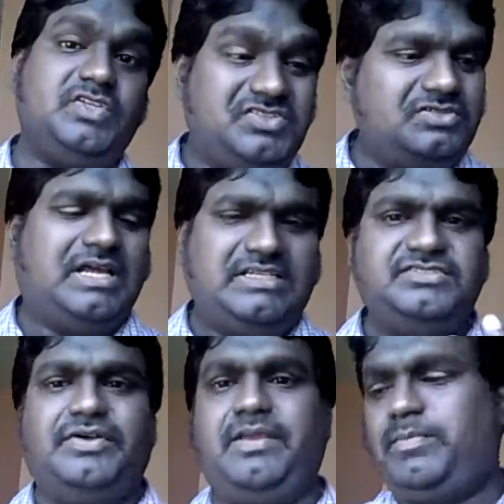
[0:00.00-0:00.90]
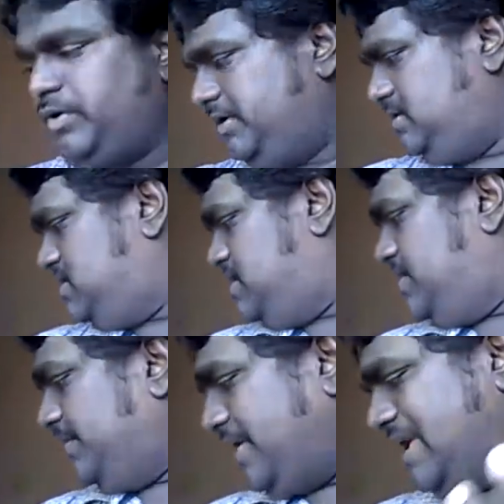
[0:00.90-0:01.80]
So that is very important
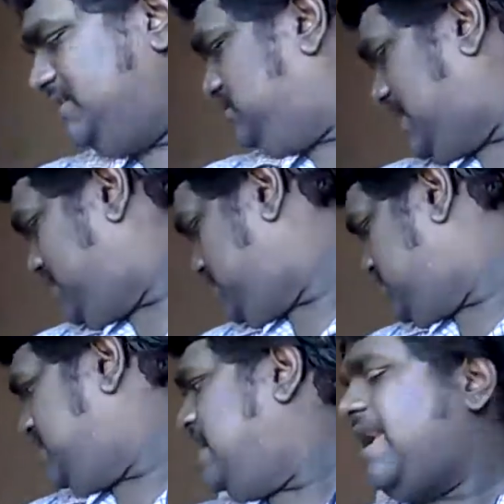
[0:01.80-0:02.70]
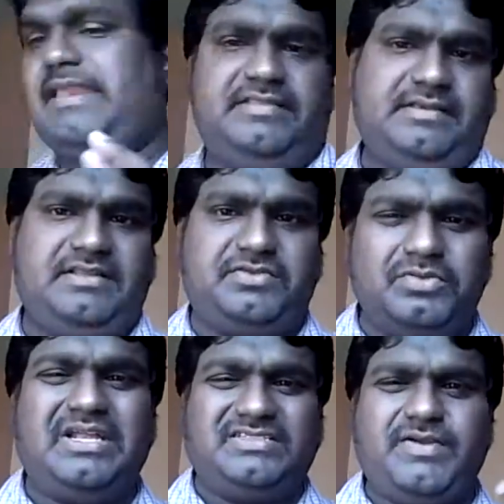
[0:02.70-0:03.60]
rather than anything else. So
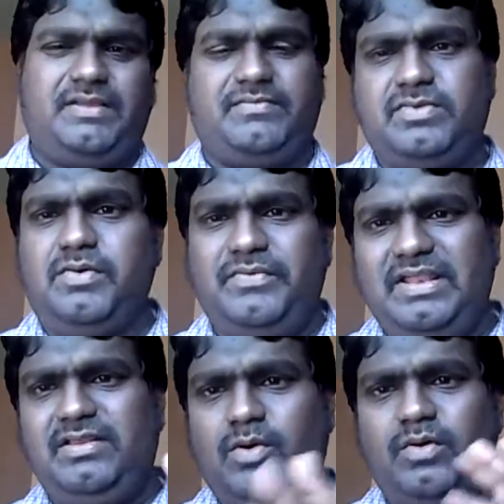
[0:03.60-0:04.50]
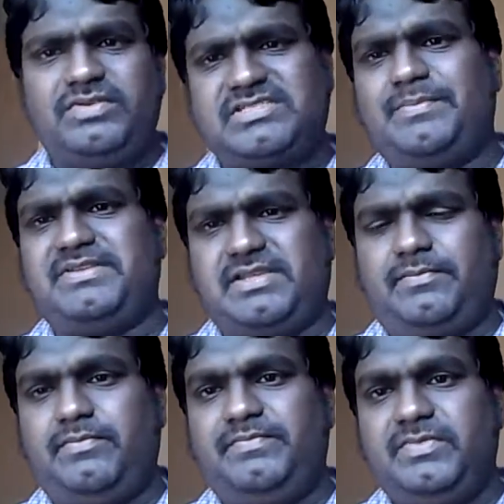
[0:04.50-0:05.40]
that's why. So we'll go step by step
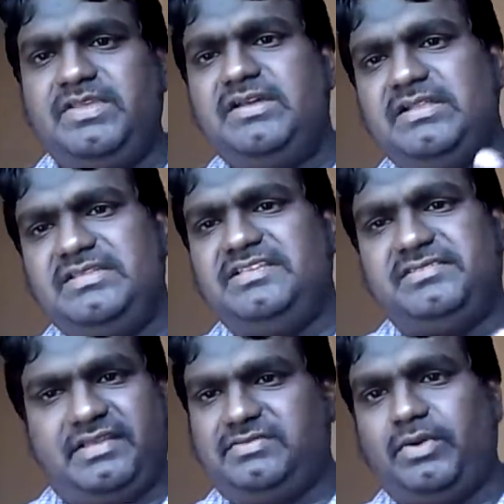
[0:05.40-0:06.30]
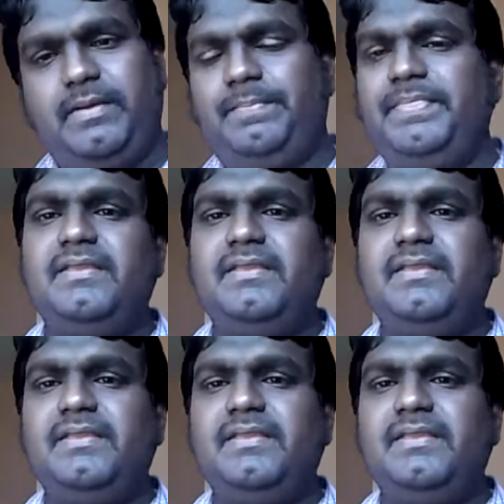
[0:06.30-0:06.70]
these things. Okay.